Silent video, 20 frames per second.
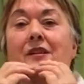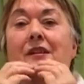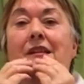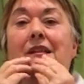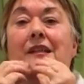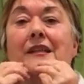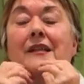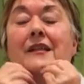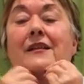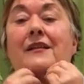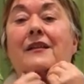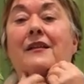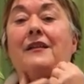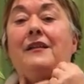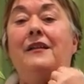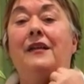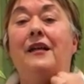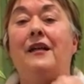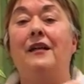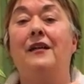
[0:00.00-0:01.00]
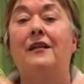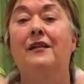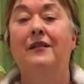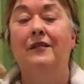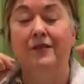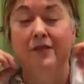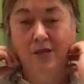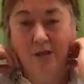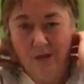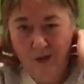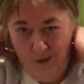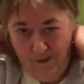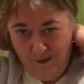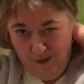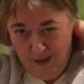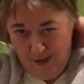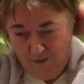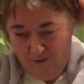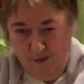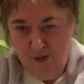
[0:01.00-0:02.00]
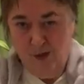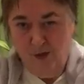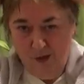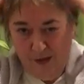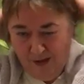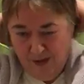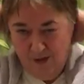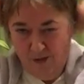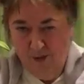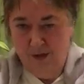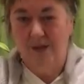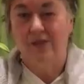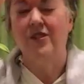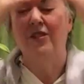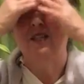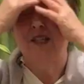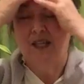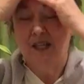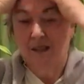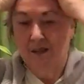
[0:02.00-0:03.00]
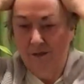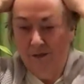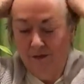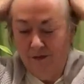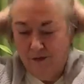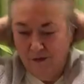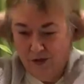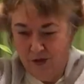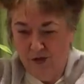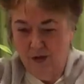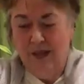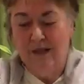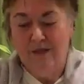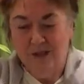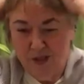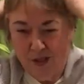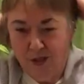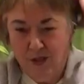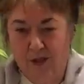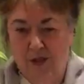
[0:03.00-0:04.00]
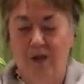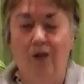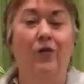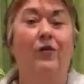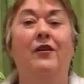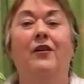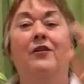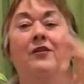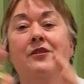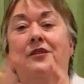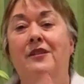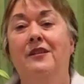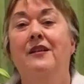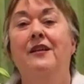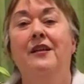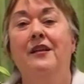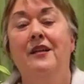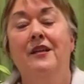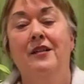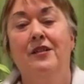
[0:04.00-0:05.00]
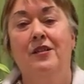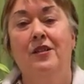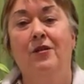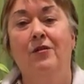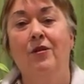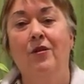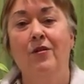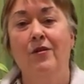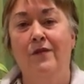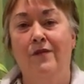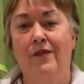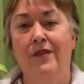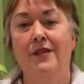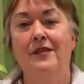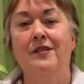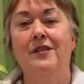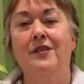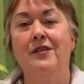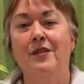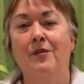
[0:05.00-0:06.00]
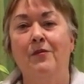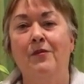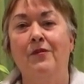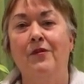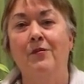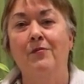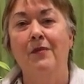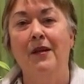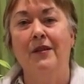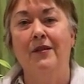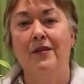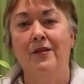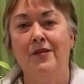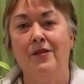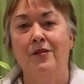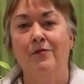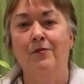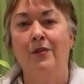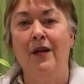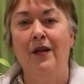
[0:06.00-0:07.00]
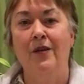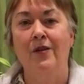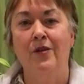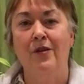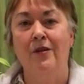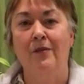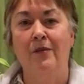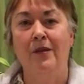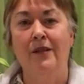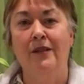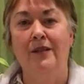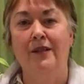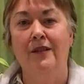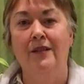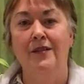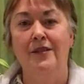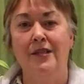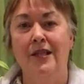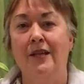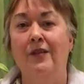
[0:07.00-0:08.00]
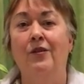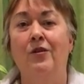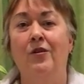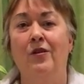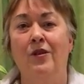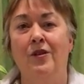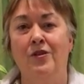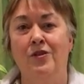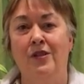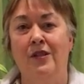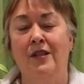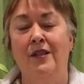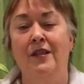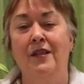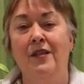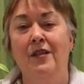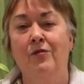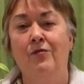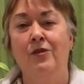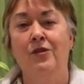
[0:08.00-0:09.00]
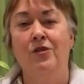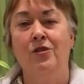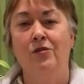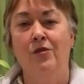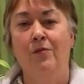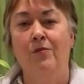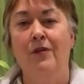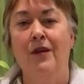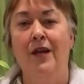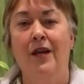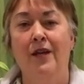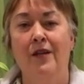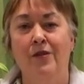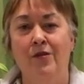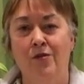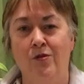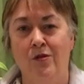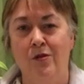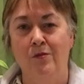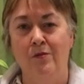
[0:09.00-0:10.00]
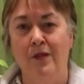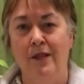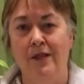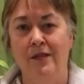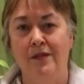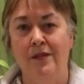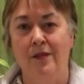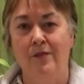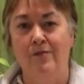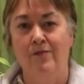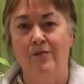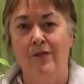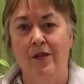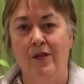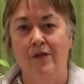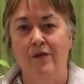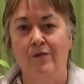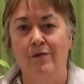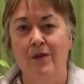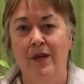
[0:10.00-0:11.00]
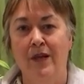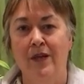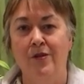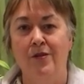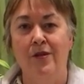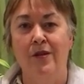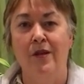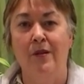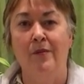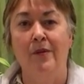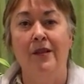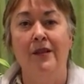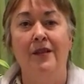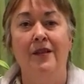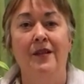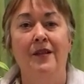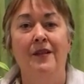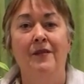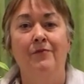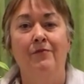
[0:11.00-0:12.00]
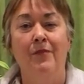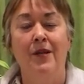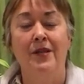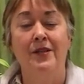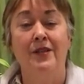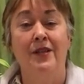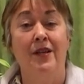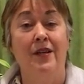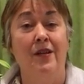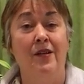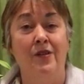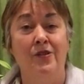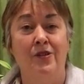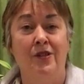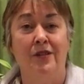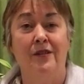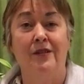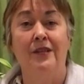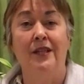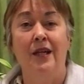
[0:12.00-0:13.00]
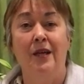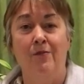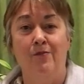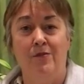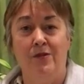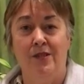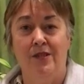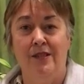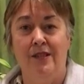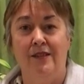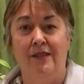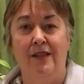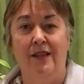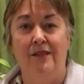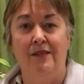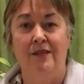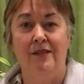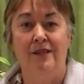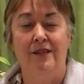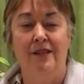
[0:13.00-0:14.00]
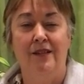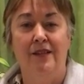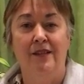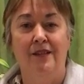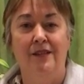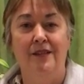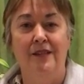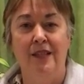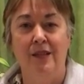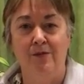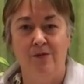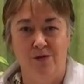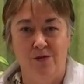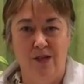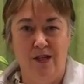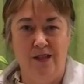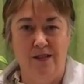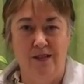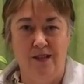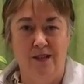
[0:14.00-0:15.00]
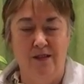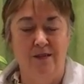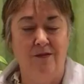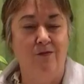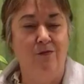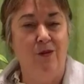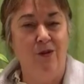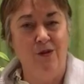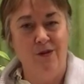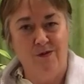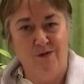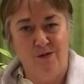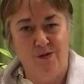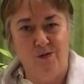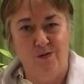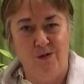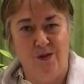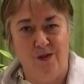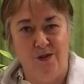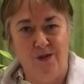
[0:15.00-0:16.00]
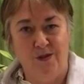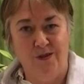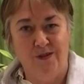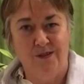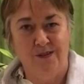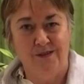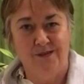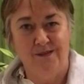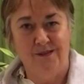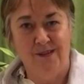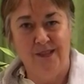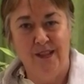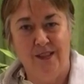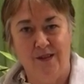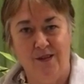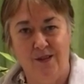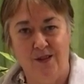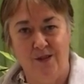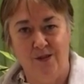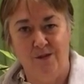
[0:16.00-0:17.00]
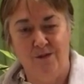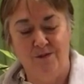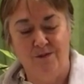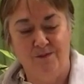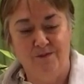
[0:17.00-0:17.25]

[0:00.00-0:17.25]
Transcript: the uh, nervous fluid which kind of threatens to clog us. So all of these are some of the methods of biodynamic psychology which are applied through the medium of biodynamic massage and emptying and deep draining. Wonderful work. Thank you.